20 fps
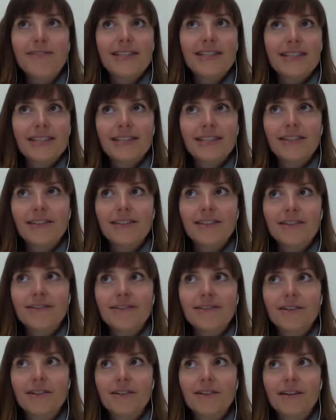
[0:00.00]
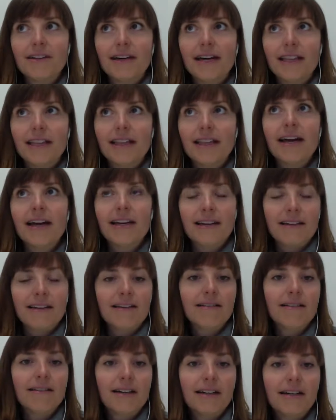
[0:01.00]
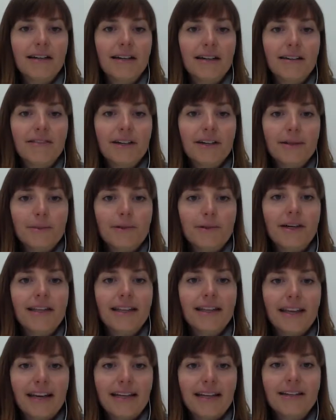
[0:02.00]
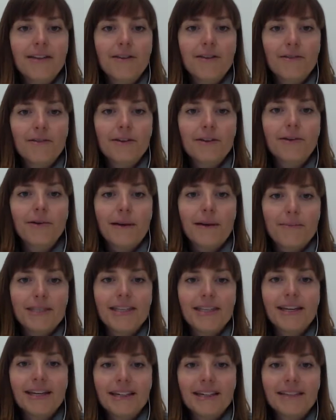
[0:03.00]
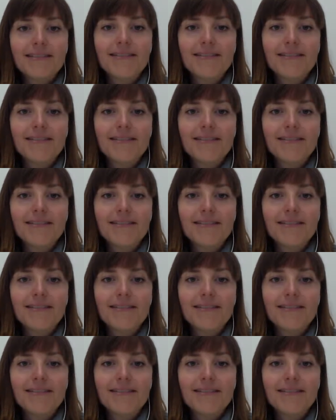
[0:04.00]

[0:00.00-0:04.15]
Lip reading: it's still online, available online through their website.